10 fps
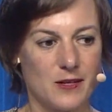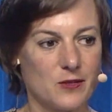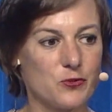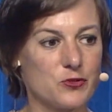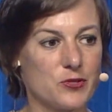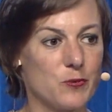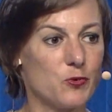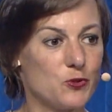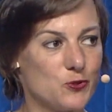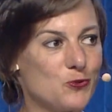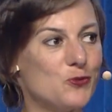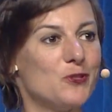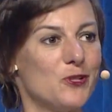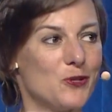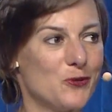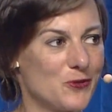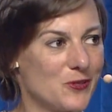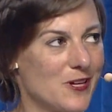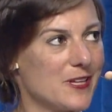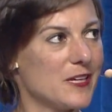contribute to
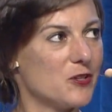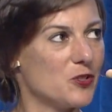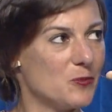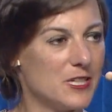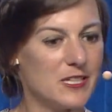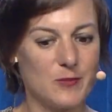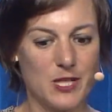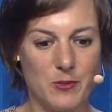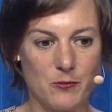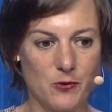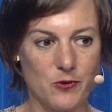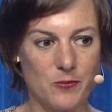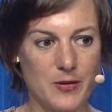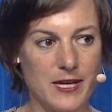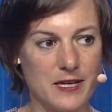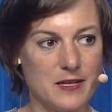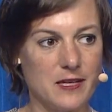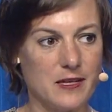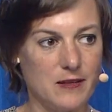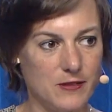the economy and make people buy
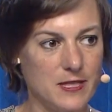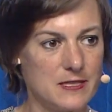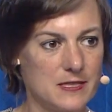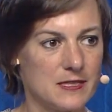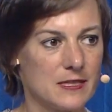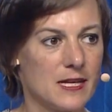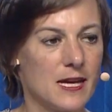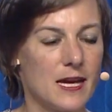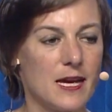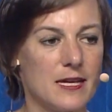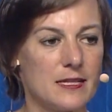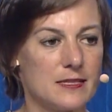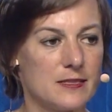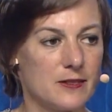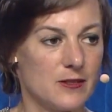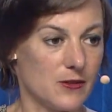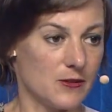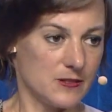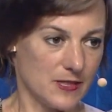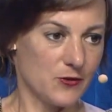EVs, and
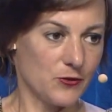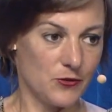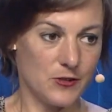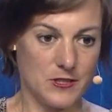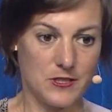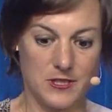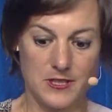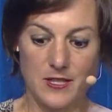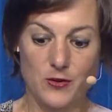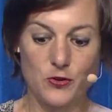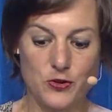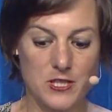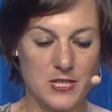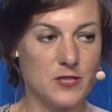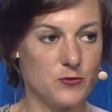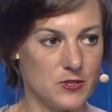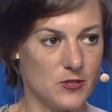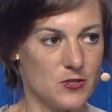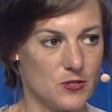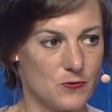technology
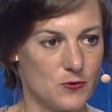research, of